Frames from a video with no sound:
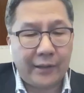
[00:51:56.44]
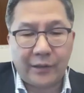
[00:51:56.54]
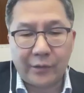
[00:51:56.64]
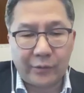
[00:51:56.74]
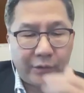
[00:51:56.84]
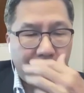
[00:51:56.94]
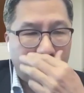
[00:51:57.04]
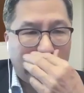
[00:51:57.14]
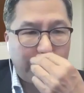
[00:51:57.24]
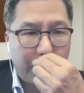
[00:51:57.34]
to
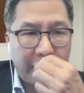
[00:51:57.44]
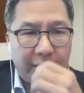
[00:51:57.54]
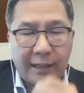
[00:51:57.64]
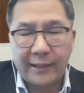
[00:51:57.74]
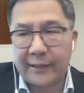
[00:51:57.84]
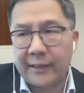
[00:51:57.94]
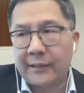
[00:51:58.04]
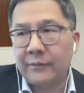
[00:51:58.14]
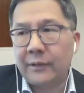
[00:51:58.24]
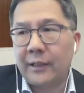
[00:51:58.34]
that point,
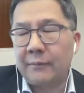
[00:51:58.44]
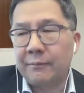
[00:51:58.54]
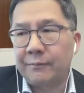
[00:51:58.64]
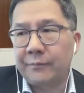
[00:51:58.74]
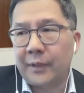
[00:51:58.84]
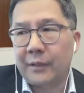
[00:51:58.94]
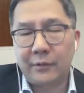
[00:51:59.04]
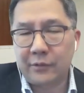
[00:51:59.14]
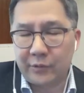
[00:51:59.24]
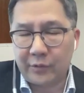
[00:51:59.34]
Danica,
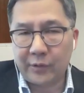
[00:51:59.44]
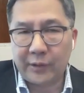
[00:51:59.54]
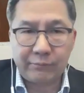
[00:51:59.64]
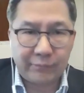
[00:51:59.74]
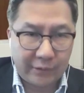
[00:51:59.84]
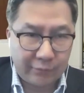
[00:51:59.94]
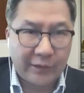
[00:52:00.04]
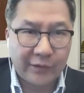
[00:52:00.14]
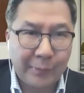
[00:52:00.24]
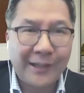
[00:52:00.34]
certainly a
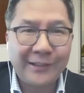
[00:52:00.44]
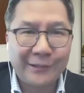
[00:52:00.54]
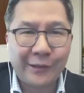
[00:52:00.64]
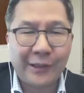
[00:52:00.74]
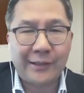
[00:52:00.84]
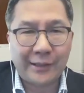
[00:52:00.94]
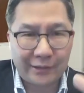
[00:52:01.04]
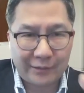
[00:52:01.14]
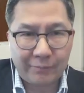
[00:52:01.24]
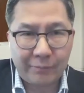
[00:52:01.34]
resume, right?
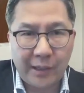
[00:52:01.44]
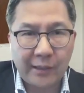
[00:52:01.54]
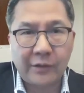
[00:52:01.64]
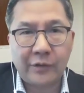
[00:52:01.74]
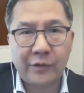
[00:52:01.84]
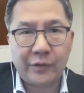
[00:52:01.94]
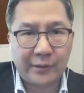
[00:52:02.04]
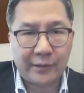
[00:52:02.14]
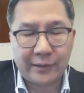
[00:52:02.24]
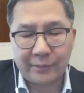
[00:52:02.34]
That's polished
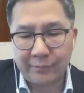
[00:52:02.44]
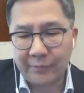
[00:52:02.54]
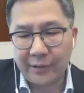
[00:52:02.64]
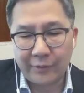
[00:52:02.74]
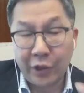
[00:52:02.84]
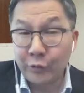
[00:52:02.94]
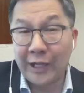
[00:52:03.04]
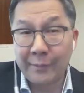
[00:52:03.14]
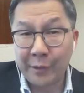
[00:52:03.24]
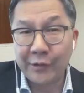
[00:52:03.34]
and no
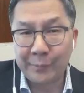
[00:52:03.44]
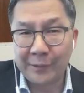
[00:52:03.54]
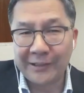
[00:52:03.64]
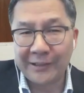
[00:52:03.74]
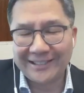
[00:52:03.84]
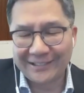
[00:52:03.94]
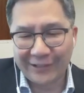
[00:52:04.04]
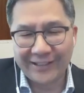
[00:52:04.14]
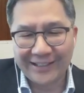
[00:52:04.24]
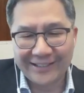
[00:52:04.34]
typos, please,
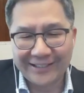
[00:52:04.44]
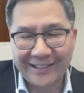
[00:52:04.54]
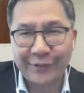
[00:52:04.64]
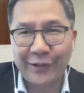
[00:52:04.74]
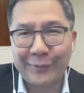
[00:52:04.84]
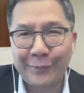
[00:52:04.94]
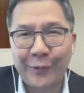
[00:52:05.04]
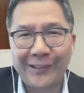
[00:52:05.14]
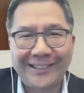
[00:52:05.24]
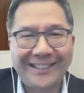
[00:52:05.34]
right? That's very
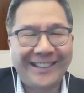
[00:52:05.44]
important.